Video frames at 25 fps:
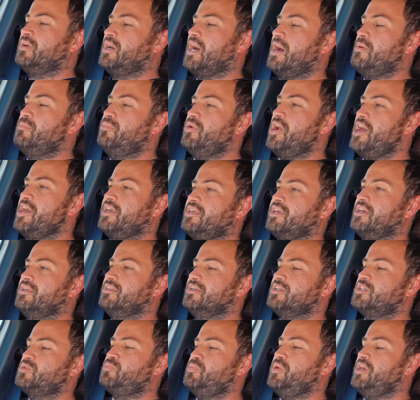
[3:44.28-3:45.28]
I'm breaking
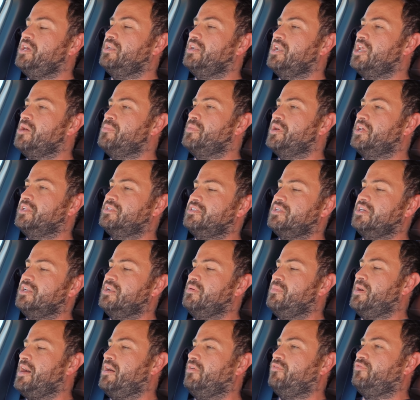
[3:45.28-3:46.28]
the speed limit in
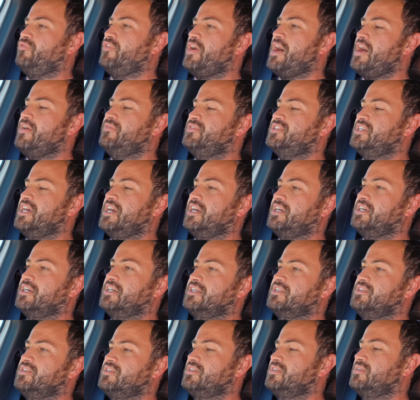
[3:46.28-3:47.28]
about 5
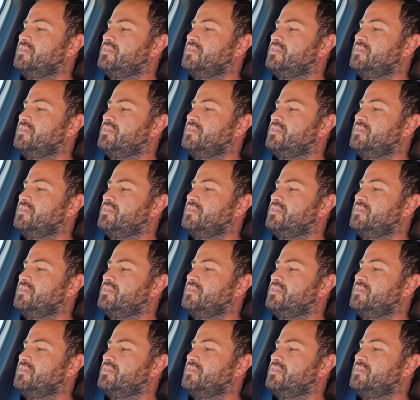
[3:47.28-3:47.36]
seconds.